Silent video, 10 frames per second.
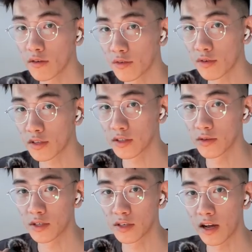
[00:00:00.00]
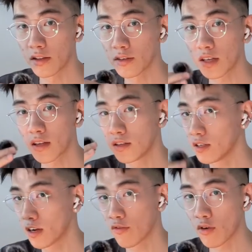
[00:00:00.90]
over for a solution, I looked at the
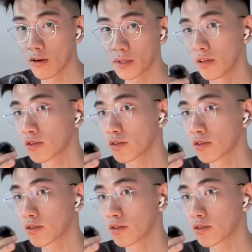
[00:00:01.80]
DJI forums,